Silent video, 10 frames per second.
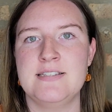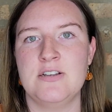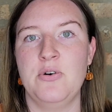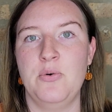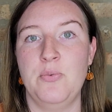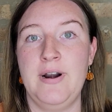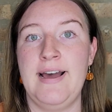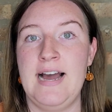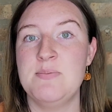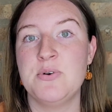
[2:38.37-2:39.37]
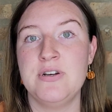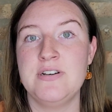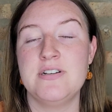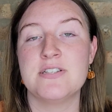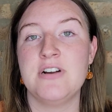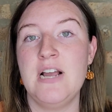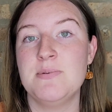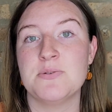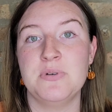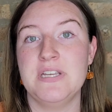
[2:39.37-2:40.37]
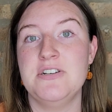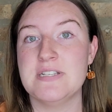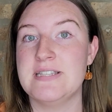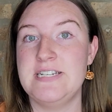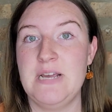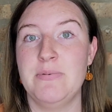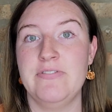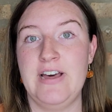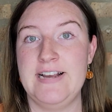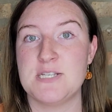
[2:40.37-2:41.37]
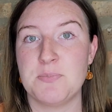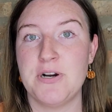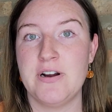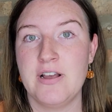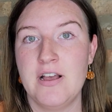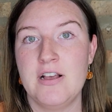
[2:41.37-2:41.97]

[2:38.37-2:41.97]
So what I'm going to describe is really just the tip of the iceberg.